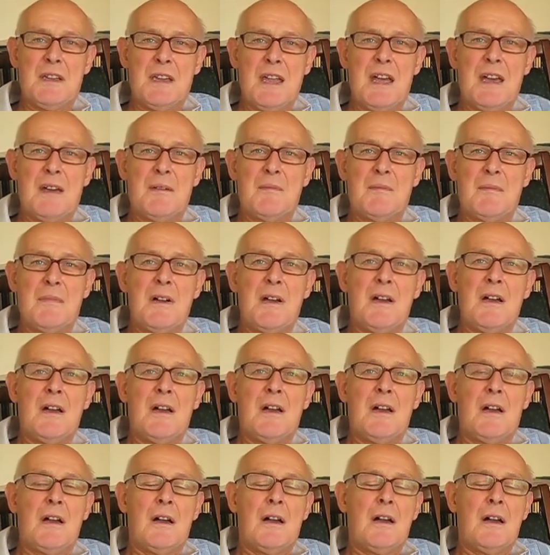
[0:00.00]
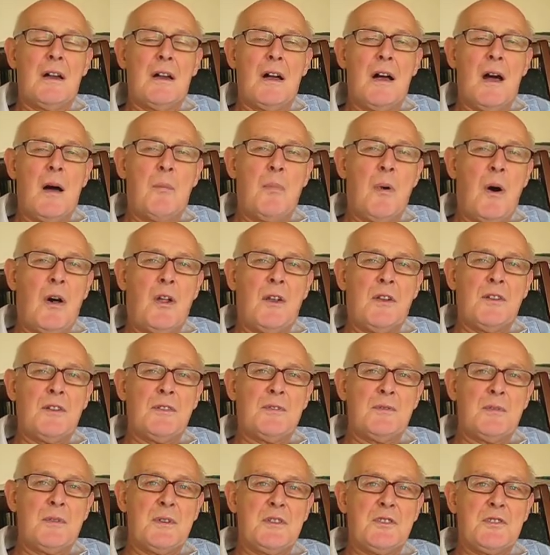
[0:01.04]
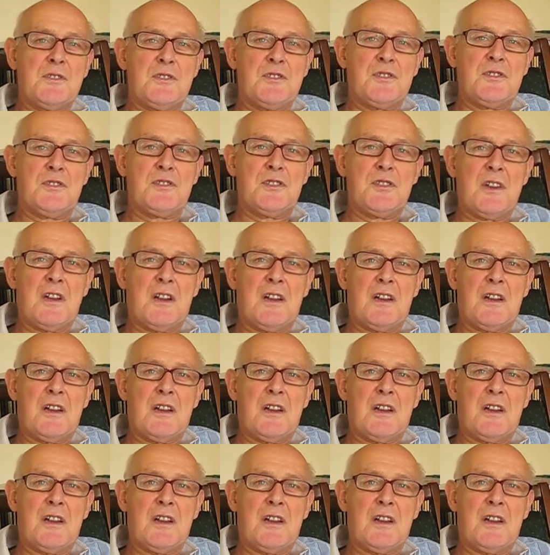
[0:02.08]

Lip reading: them a bond which